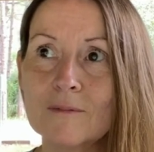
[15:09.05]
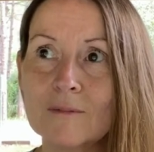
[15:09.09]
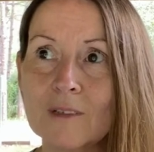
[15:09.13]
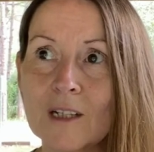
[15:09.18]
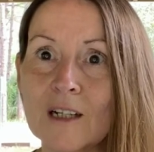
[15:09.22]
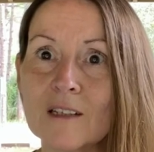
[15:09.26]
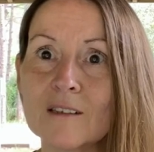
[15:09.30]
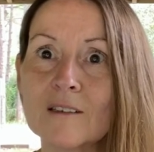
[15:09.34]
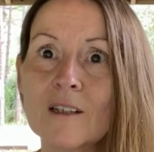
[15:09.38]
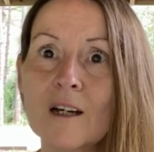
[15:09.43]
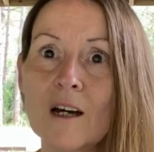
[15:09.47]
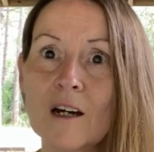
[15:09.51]

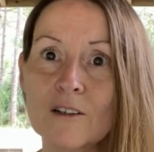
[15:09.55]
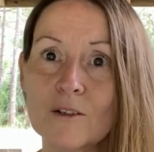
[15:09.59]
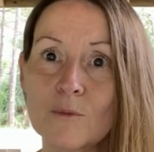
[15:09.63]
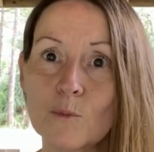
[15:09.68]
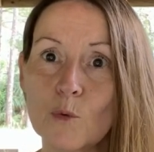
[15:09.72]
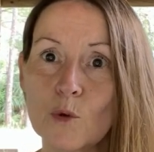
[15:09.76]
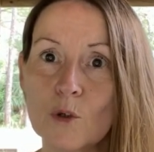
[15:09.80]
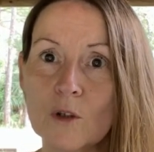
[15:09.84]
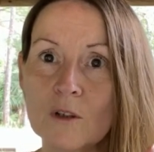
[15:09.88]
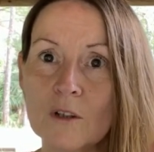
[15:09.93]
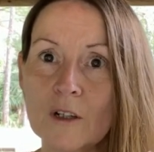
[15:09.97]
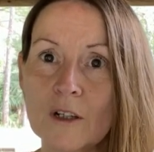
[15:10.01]
that's kind of
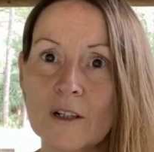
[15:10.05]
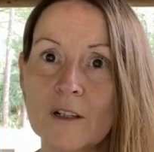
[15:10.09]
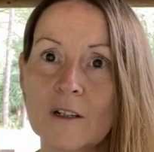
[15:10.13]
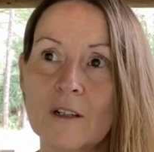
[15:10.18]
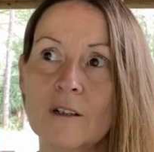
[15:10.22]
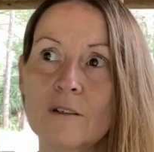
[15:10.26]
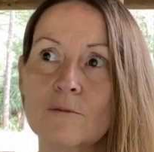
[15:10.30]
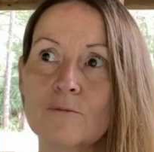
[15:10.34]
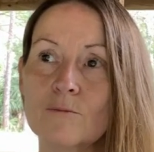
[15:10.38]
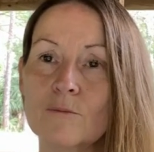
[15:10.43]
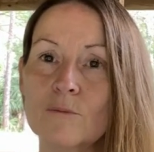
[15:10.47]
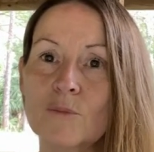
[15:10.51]
more like
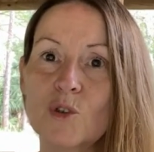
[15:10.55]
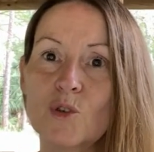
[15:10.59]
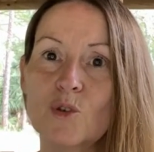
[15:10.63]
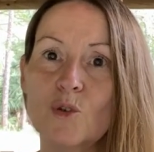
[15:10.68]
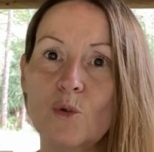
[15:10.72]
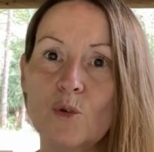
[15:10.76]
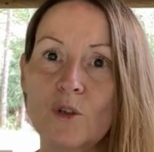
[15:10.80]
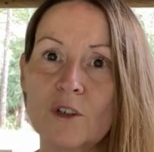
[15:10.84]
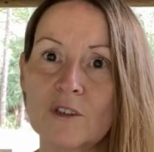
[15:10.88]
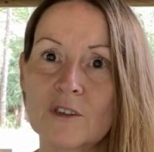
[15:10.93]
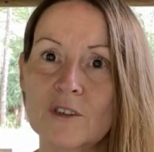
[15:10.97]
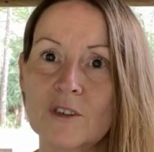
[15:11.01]

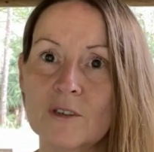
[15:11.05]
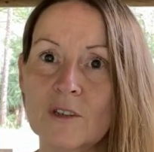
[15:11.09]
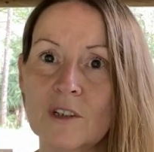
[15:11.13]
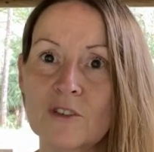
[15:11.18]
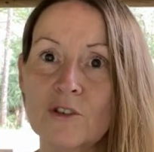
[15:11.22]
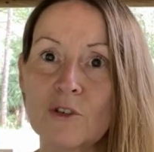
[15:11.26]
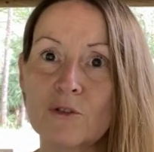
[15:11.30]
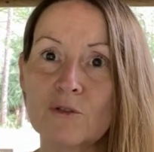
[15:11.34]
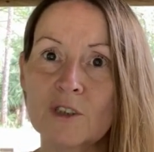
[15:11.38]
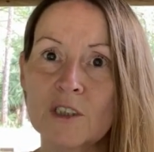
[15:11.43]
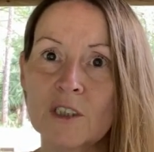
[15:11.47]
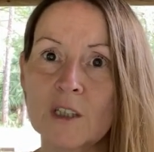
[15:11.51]
source on
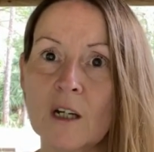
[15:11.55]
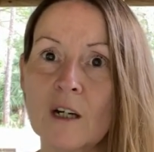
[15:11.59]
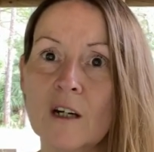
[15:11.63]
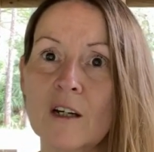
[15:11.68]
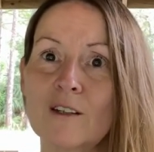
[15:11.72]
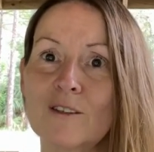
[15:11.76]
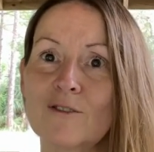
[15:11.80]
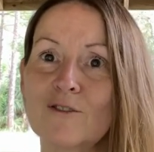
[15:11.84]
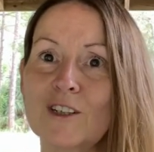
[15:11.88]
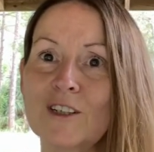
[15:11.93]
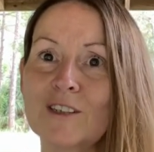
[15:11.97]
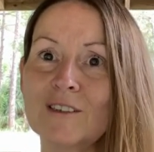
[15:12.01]
the other
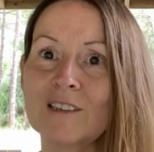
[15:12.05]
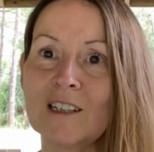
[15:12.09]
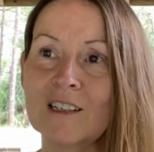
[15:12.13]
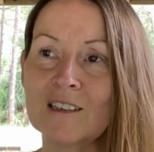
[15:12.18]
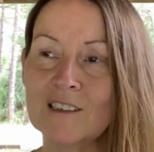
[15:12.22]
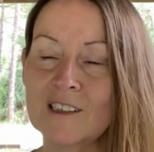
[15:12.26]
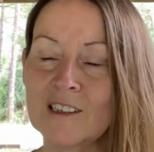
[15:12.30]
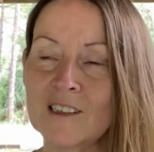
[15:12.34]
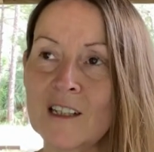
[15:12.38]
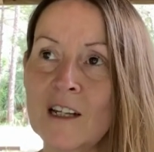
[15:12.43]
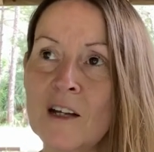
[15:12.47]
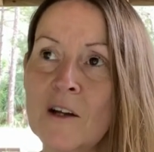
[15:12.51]
side right
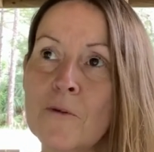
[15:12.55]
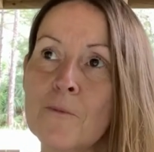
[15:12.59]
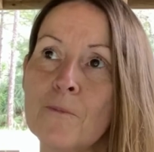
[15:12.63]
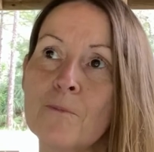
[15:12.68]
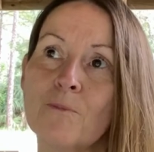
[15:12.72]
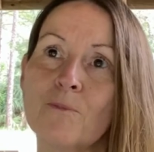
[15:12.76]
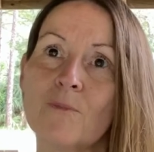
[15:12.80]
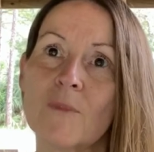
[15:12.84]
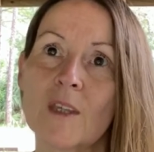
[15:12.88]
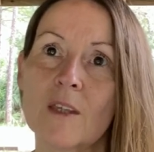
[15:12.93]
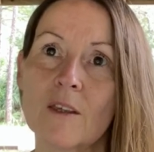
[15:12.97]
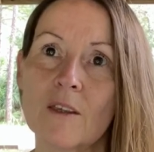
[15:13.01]
that's
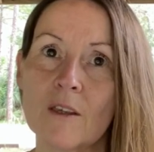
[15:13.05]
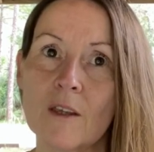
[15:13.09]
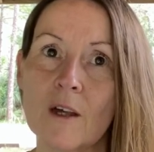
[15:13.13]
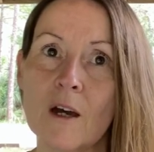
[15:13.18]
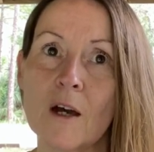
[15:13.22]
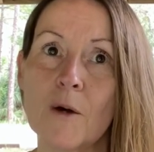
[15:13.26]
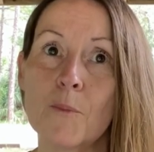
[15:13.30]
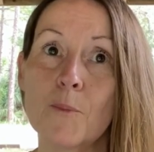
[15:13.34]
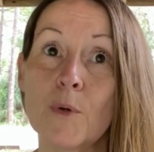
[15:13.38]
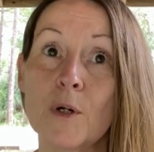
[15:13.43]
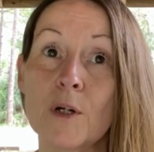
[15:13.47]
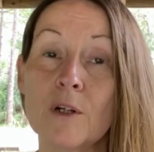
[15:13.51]

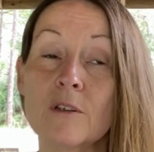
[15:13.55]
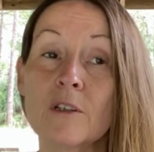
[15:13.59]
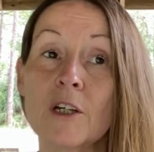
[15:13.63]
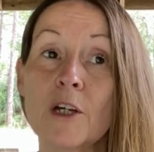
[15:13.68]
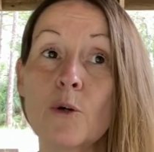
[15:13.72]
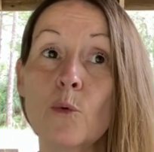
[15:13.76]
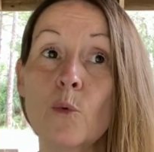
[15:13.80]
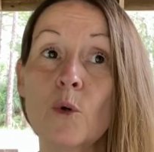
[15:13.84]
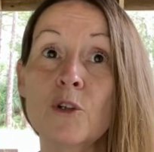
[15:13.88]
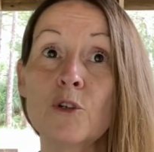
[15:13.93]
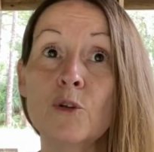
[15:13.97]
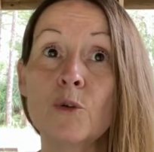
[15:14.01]
that but
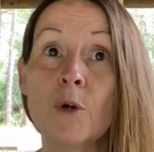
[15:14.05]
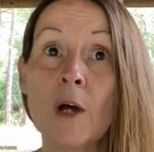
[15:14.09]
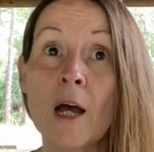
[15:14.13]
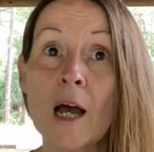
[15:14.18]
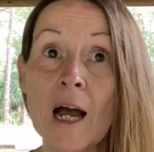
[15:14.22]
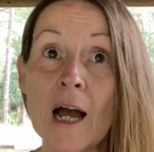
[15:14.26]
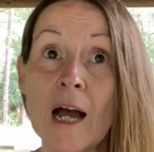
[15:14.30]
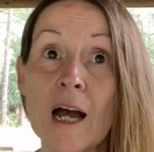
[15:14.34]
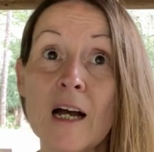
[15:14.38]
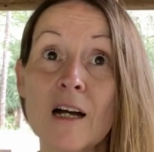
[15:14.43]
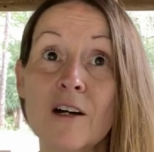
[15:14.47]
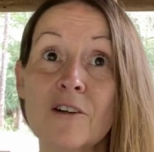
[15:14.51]
like when you
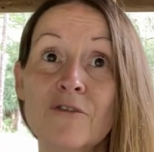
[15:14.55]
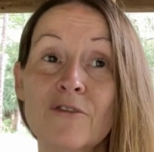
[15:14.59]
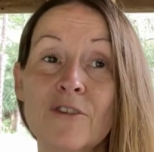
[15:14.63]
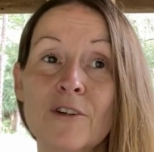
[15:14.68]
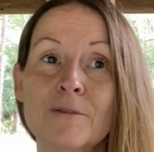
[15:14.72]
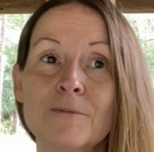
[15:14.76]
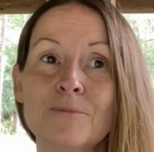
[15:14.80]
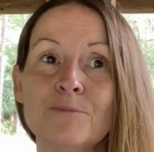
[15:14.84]
have